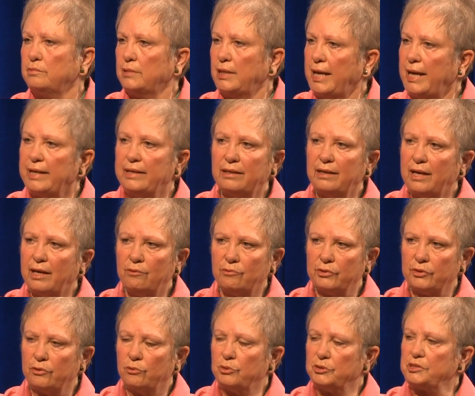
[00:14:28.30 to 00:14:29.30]
hanging out
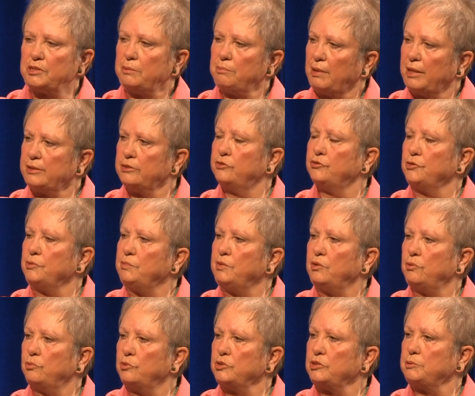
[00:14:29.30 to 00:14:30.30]
with the horse. They might groom
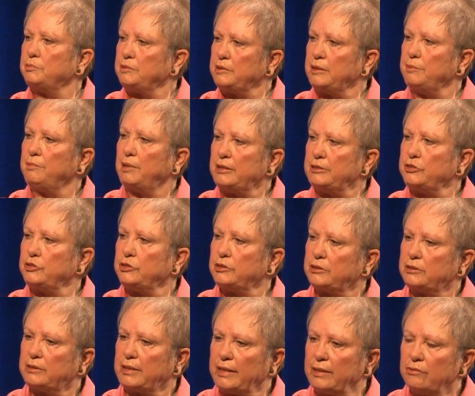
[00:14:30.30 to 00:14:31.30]
the horse, but they might just
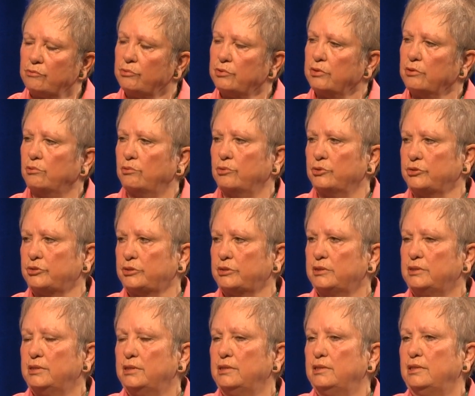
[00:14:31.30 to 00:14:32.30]
stand with the horse
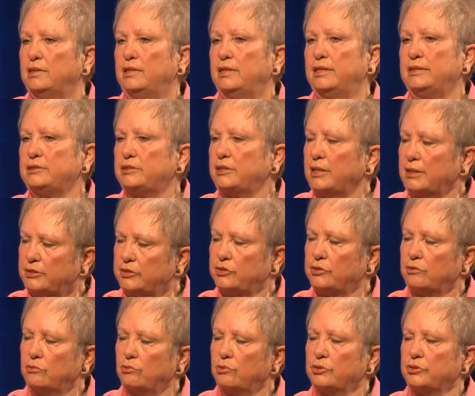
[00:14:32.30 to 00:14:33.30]
and touch
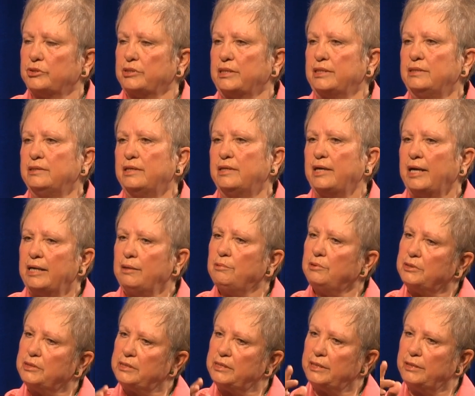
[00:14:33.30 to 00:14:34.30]
the horse. And they're
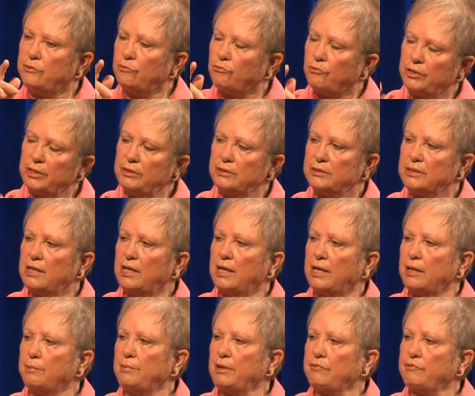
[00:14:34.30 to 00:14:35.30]
able to see in real
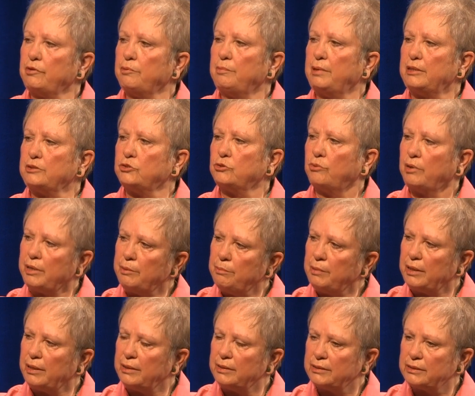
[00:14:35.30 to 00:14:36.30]
time, after about 20
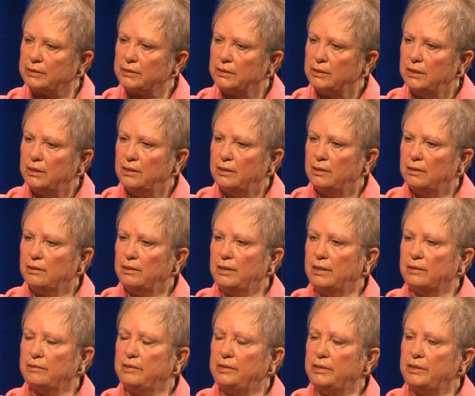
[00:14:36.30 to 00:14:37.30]
minutes,
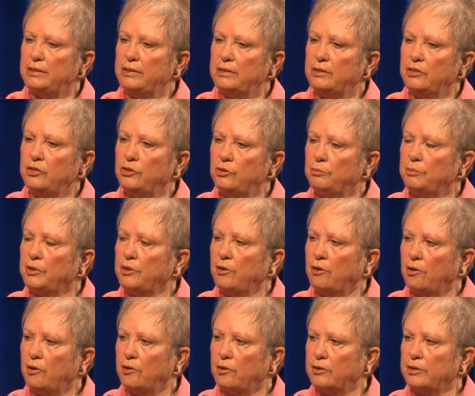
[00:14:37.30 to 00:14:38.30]
that the human
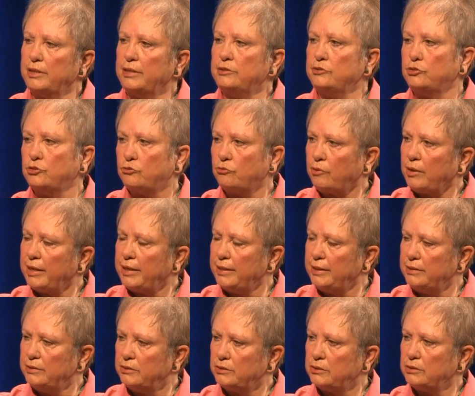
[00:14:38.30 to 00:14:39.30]
heart
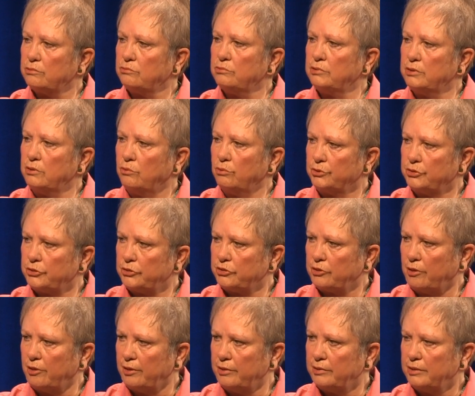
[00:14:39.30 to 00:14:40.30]
entrains with the horse's
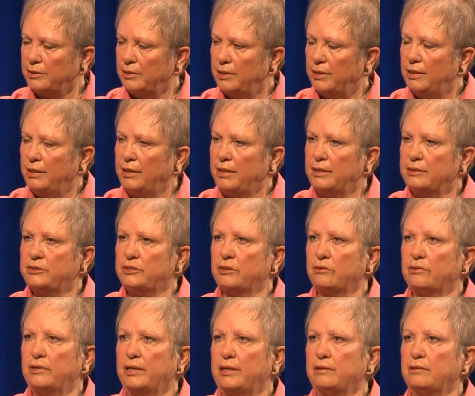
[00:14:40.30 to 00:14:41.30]
heart. Wow. And
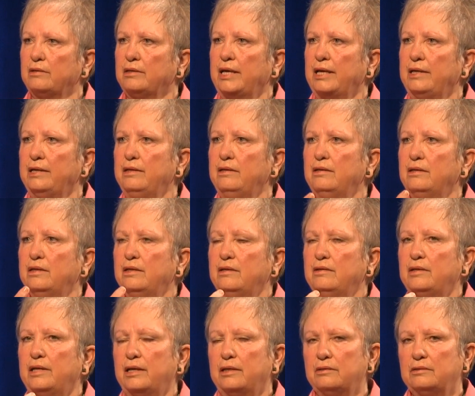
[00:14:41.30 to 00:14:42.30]
so that
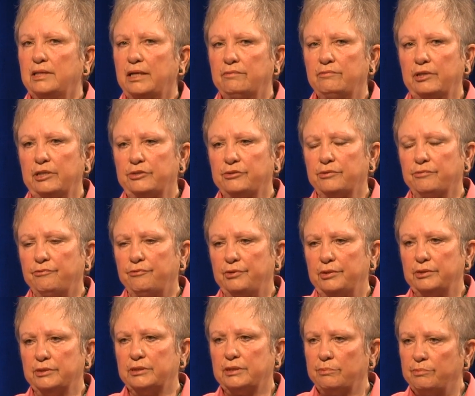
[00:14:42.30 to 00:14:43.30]
that veteran
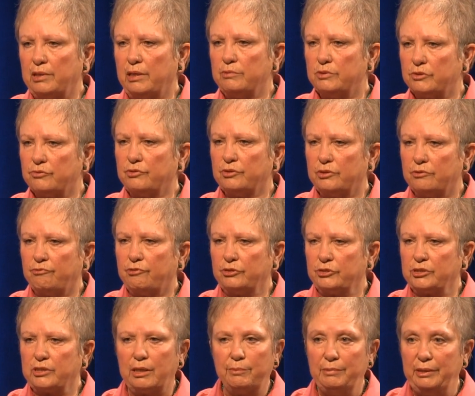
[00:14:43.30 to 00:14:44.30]
feels, sometimes for the
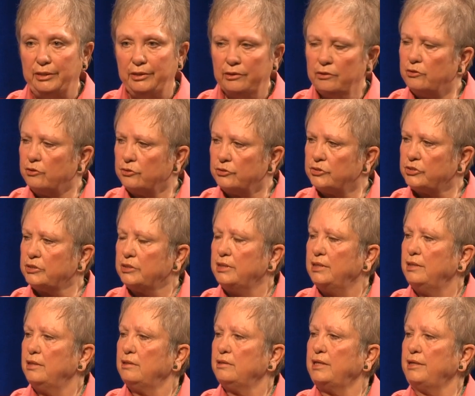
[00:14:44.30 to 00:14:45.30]
first time in years,
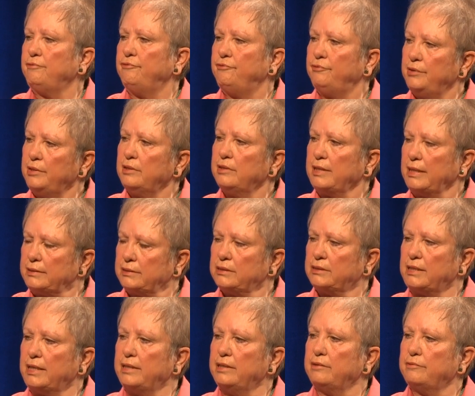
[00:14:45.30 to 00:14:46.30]
they feel that
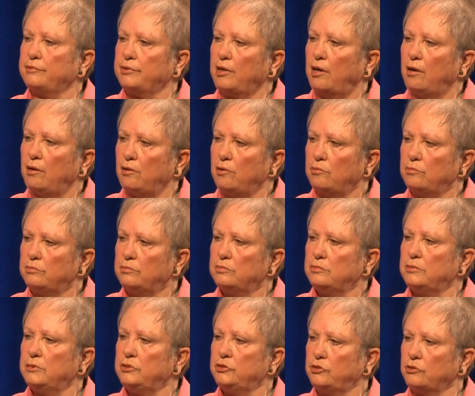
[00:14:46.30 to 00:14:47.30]
state of
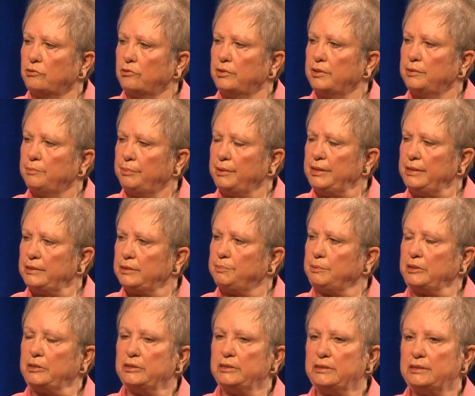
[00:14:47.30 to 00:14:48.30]
calm and joy and peace,
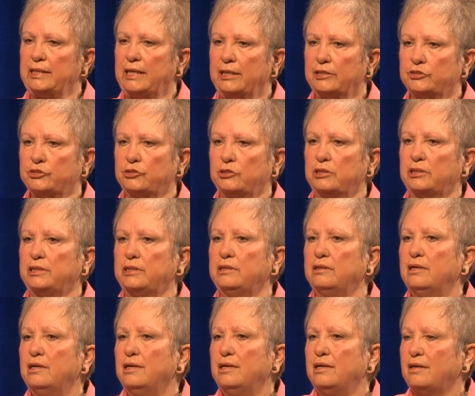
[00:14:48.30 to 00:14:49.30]
because it's
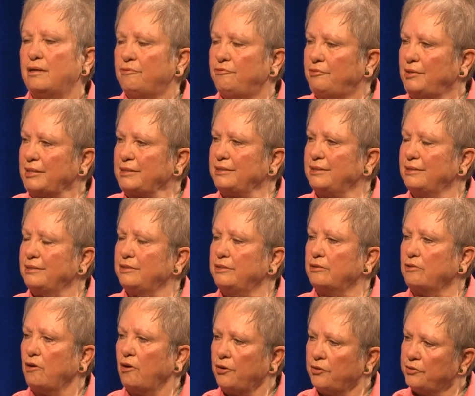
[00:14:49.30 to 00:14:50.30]
actually affected
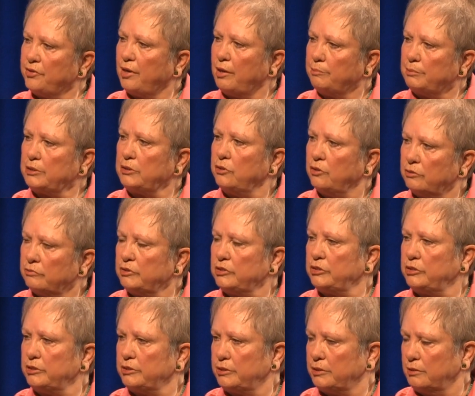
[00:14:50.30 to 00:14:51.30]
their autonomic nervous
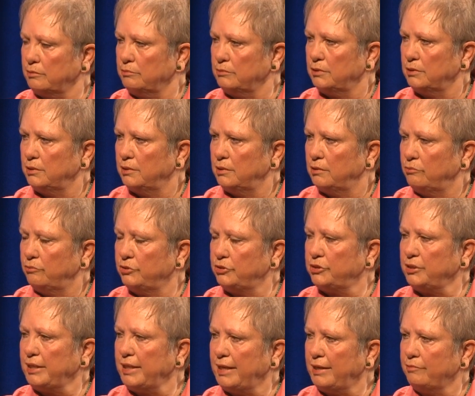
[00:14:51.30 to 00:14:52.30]
system,
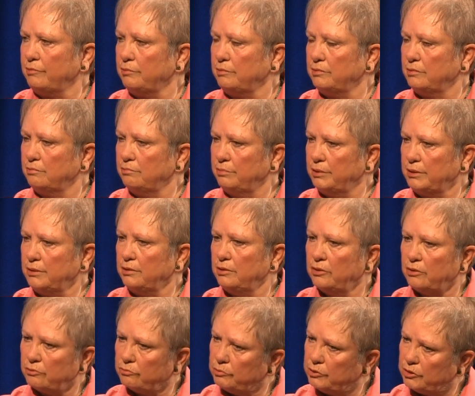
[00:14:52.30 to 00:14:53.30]
which they haven't
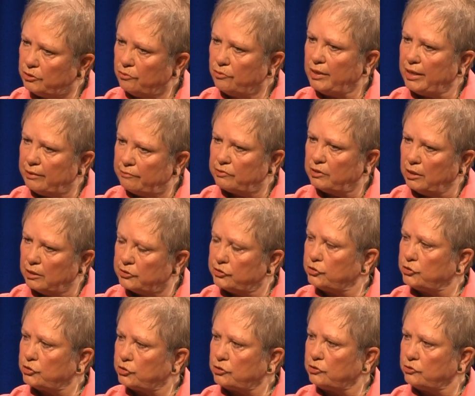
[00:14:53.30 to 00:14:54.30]
been, we don't have
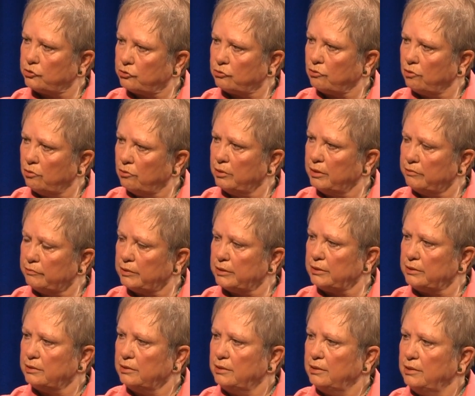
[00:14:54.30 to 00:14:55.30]
conscious control of
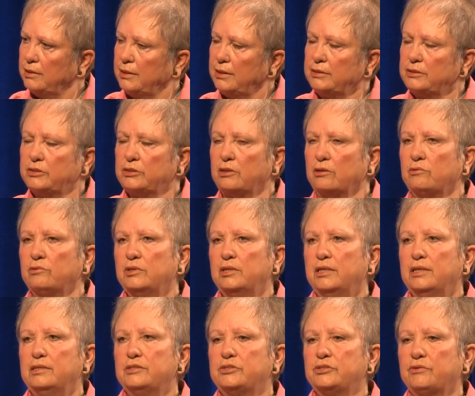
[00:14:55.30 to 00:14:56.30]
it. Right. And so
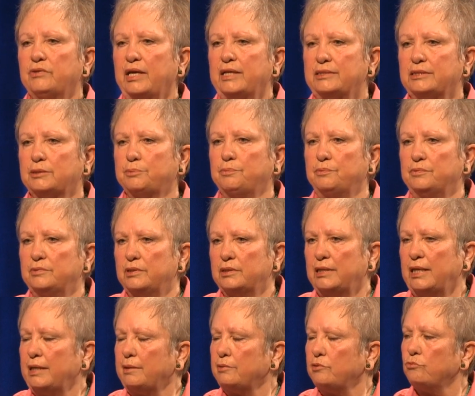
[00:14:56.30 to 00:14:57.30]
that's
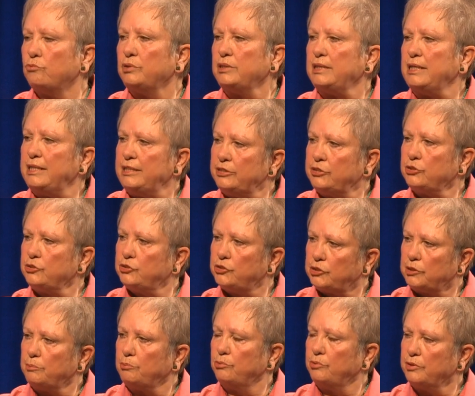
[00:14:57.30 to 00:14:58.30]
that
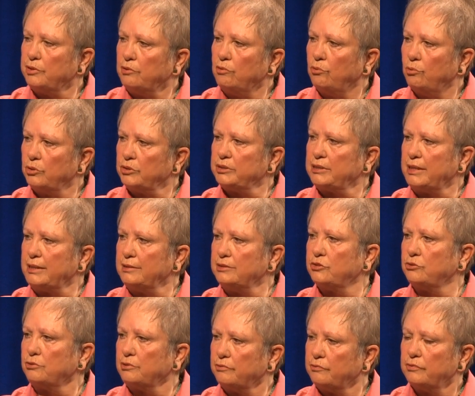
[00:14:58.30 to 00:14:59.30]
relationship with the horse, that
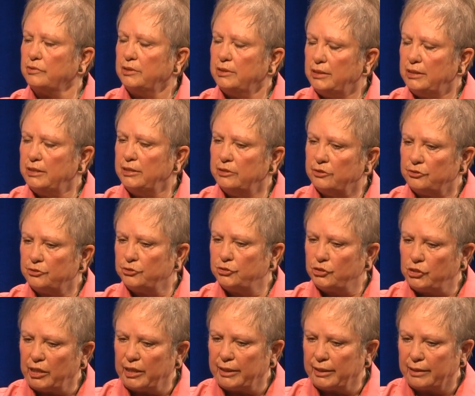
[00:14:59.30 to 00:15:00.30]
sort of
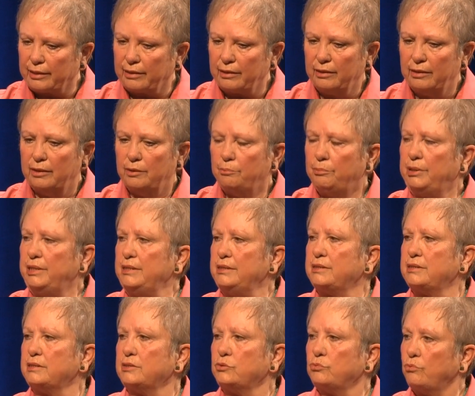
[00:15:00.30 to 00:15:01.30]
energetic
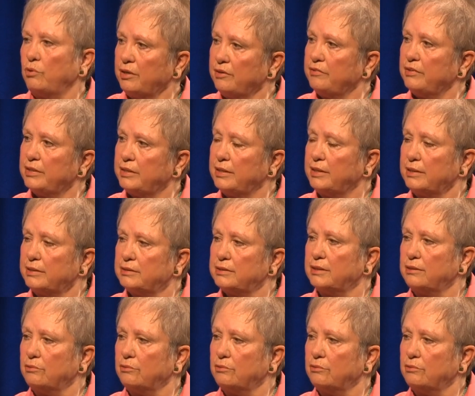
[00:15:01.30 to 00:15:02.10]
piece, is one of the things